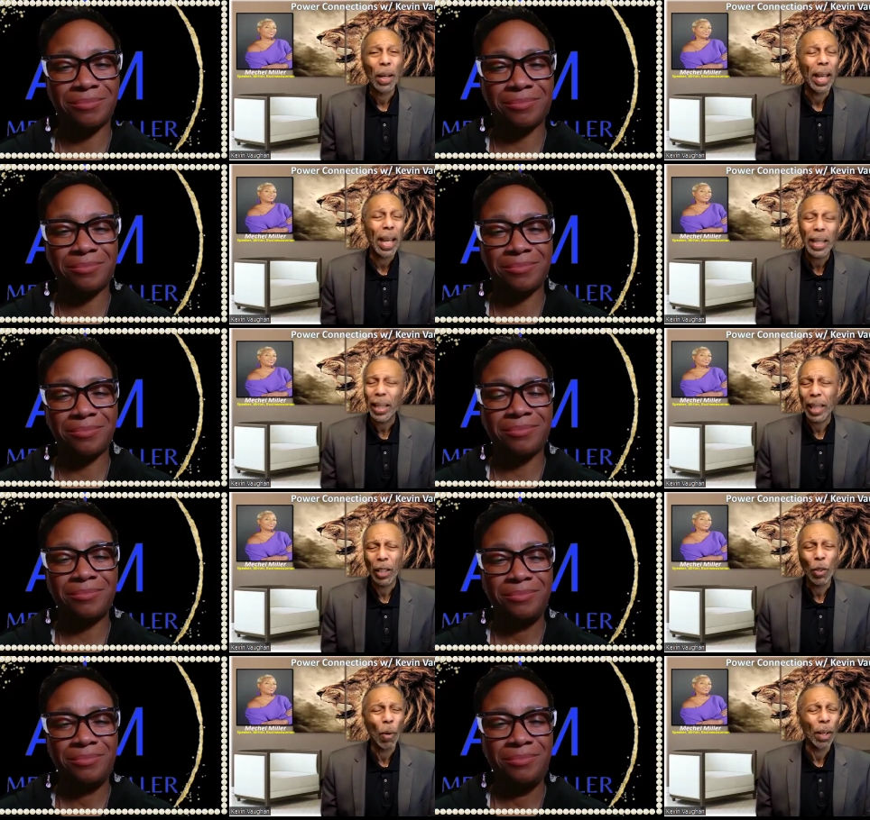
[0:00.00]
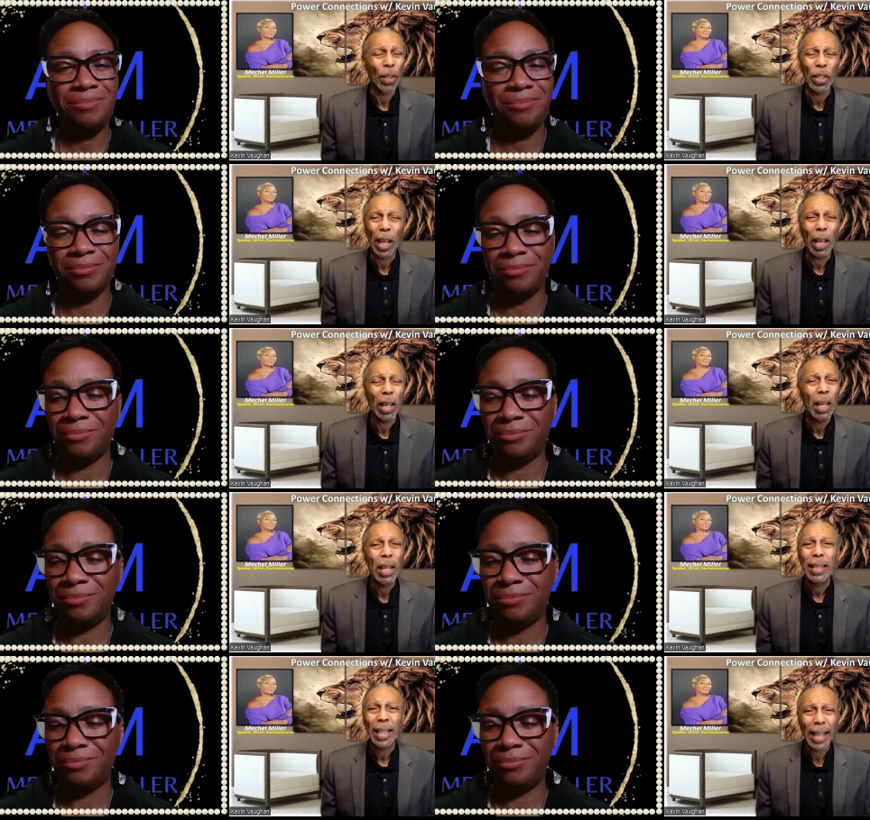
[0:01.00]
Speaker 1: on anything you want to
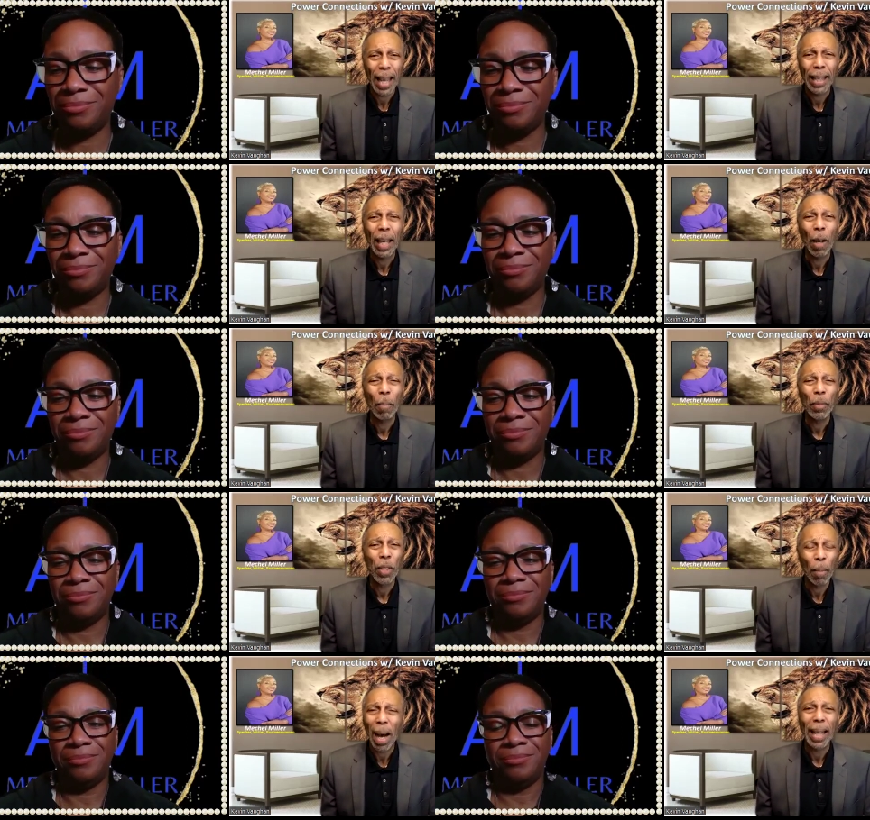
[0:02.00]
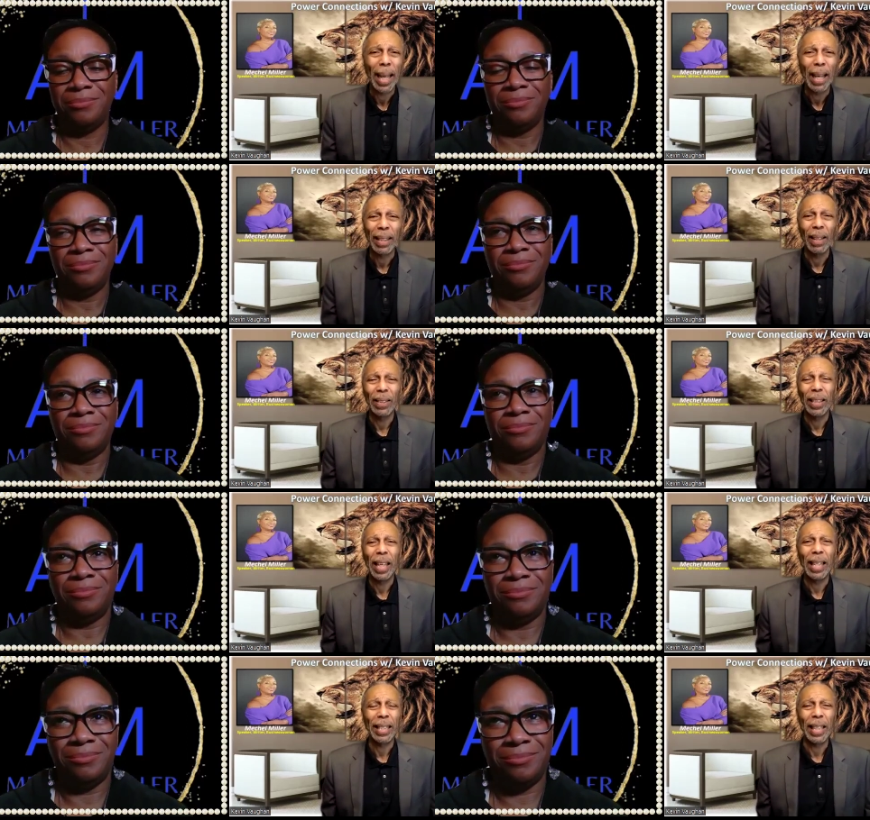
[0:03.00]
say today to help somebody out there
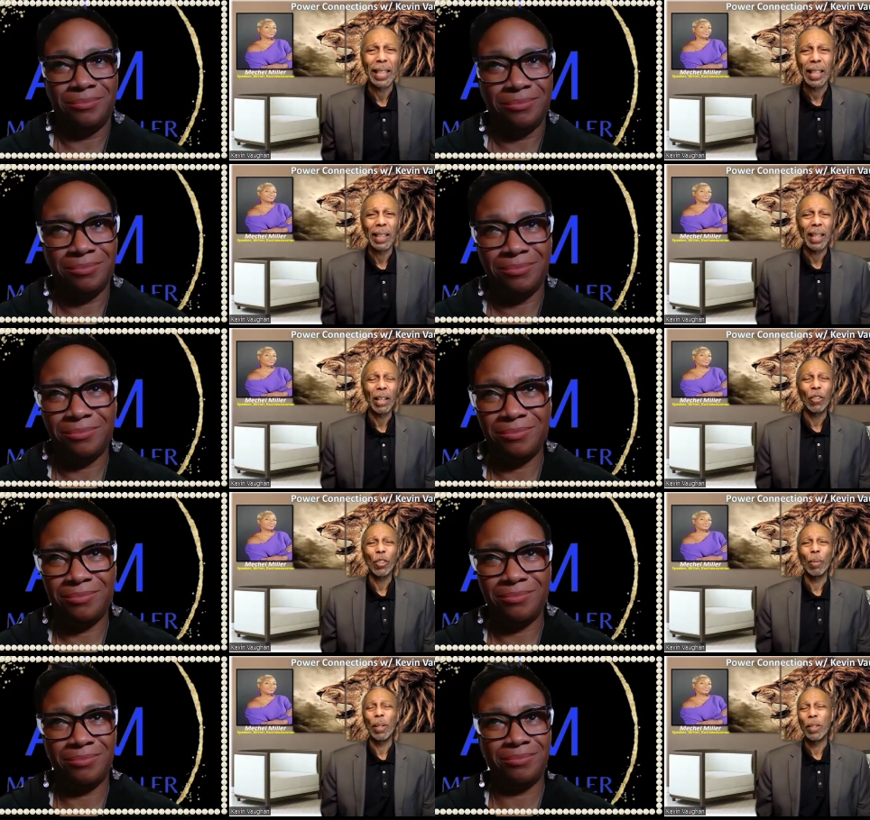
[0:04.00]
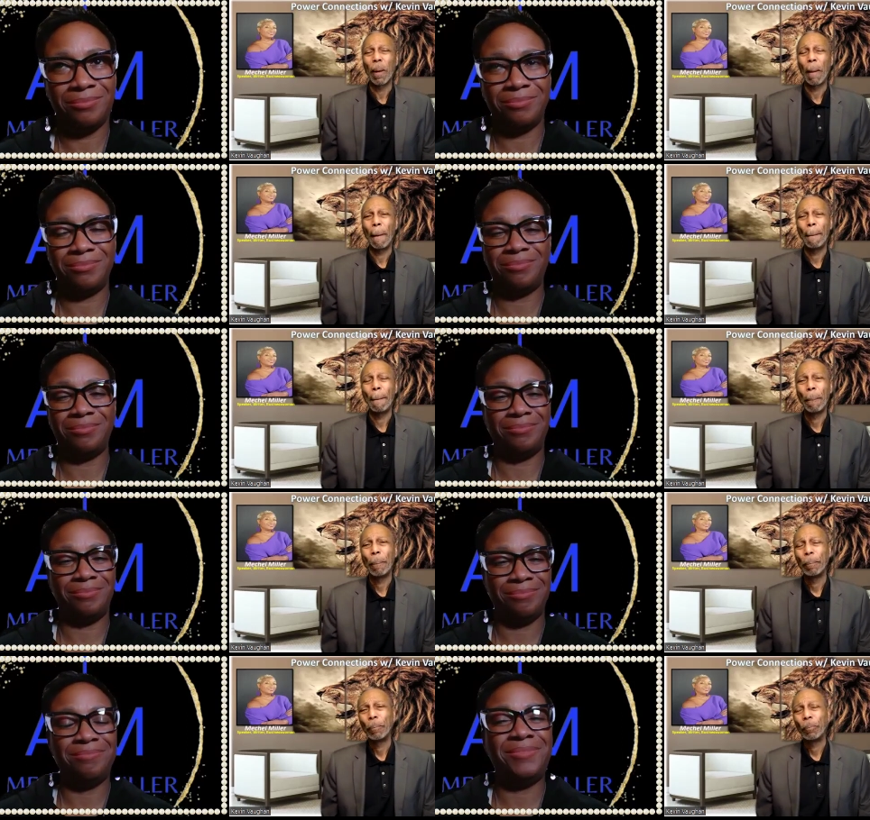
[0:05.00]
today that's listening. Thank you so much.
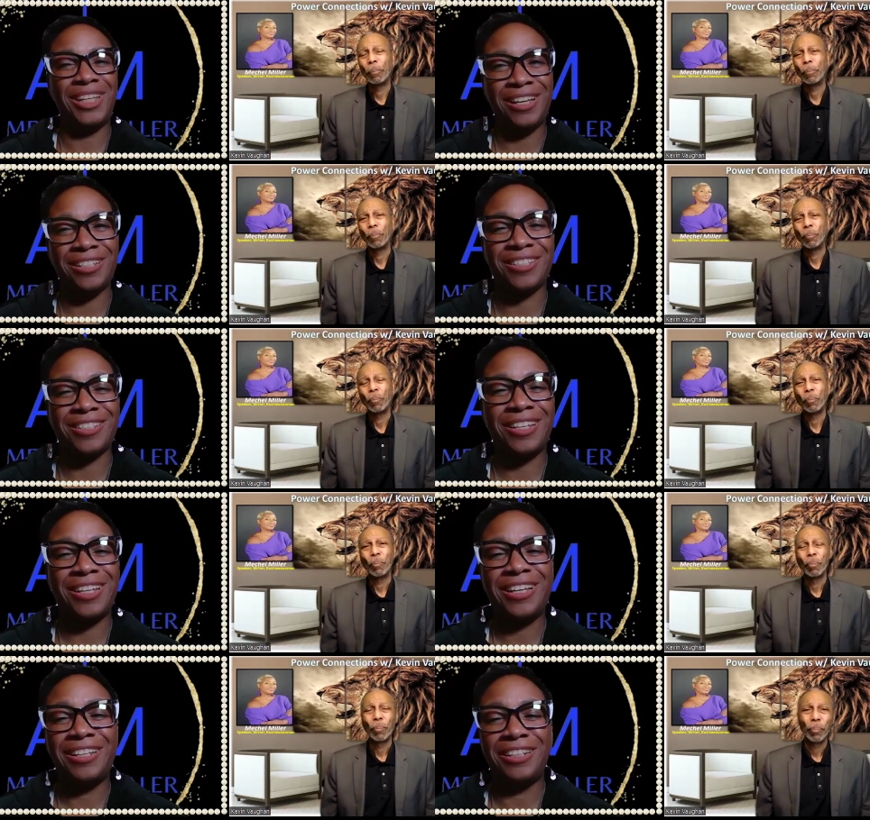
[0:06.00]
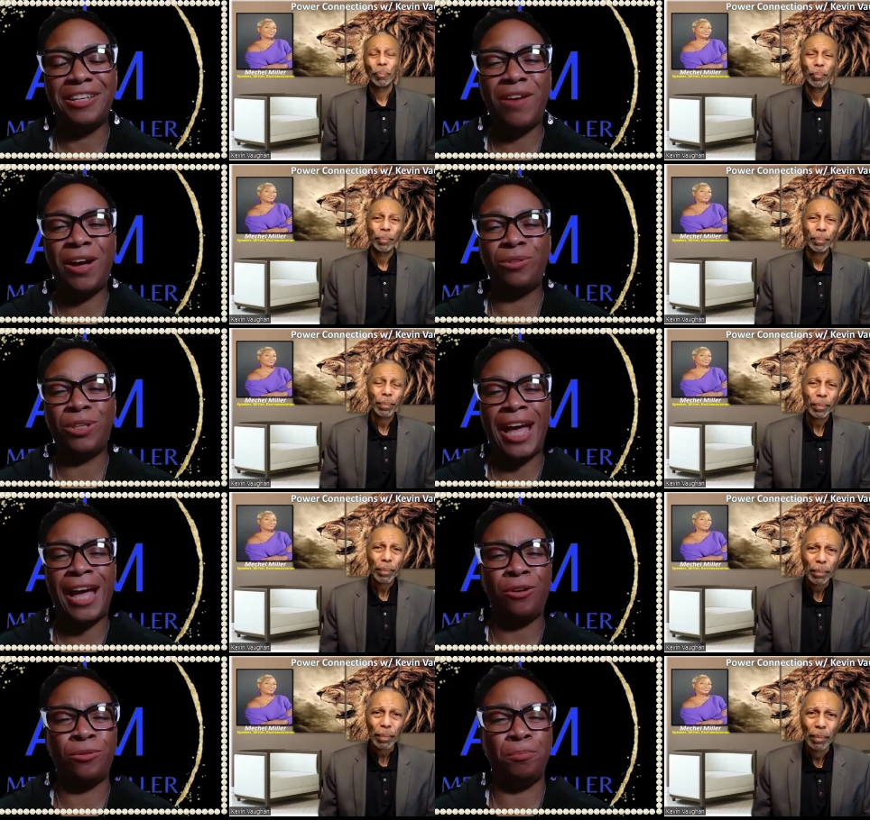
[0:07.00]
Speaker 2: Mm, yes. Live out
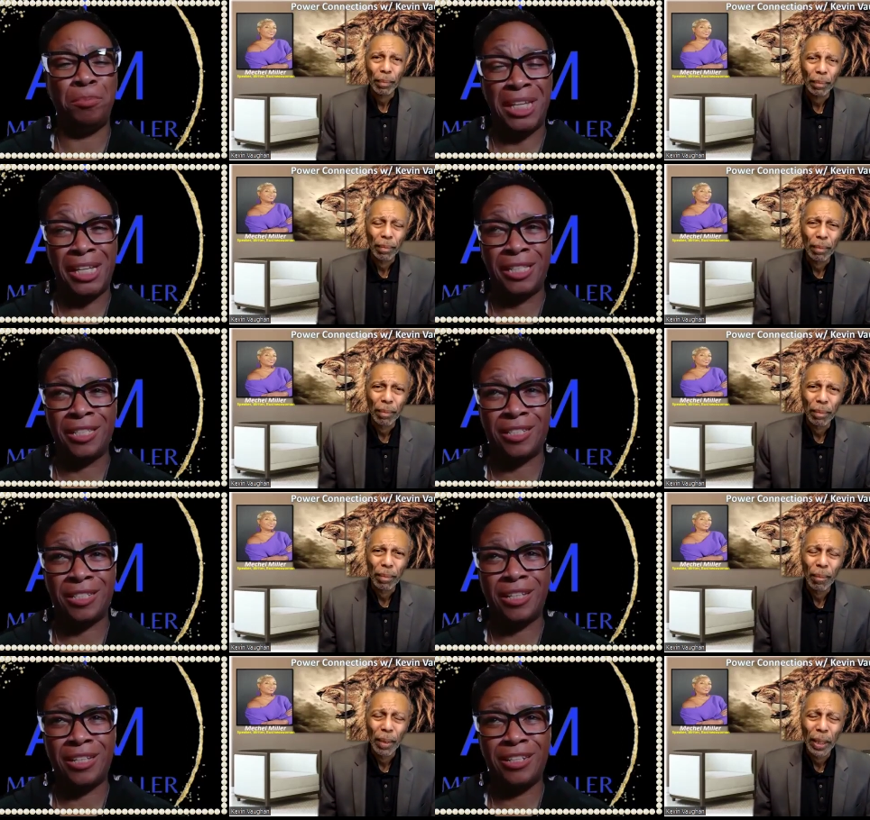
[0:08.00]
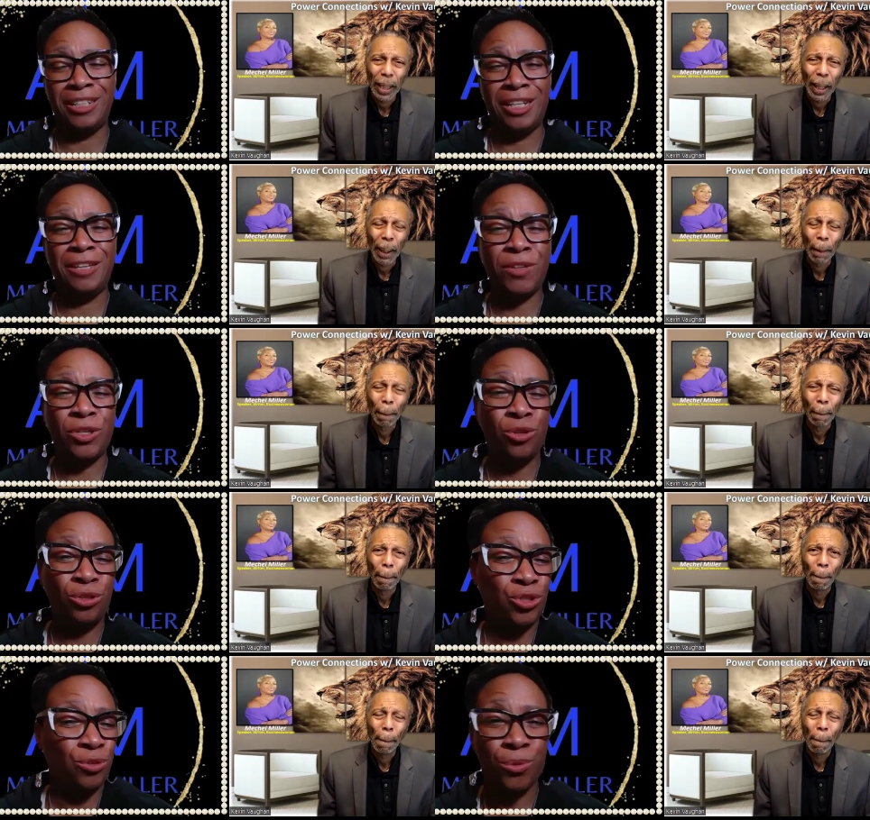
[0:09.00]
loud means living yeah.
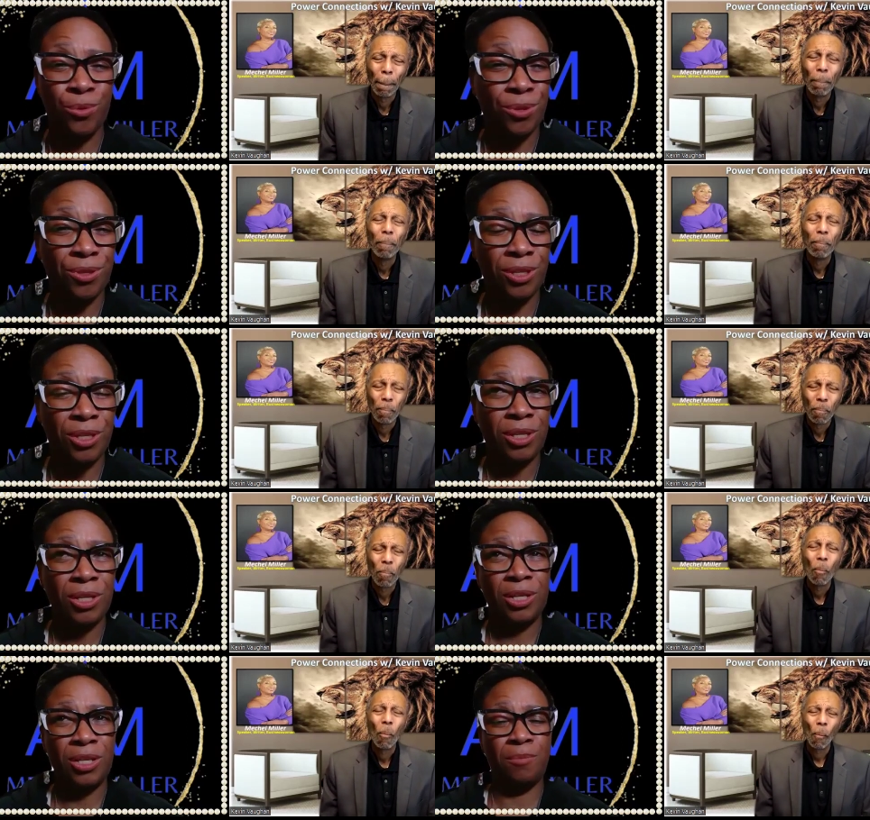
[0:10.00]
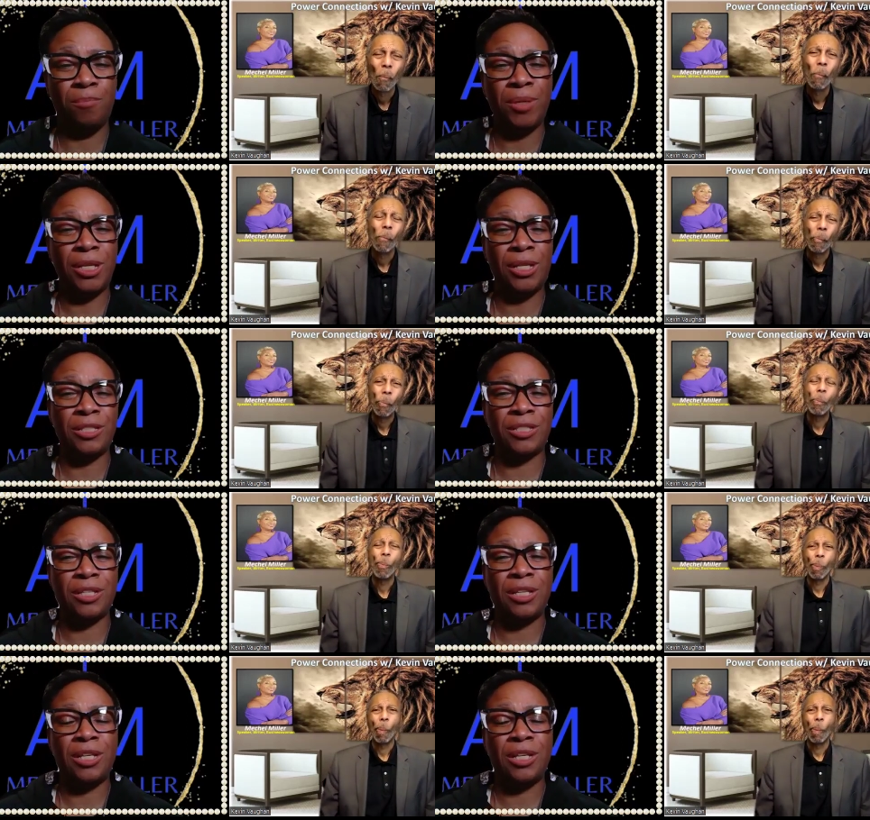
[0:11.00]
your truth. It means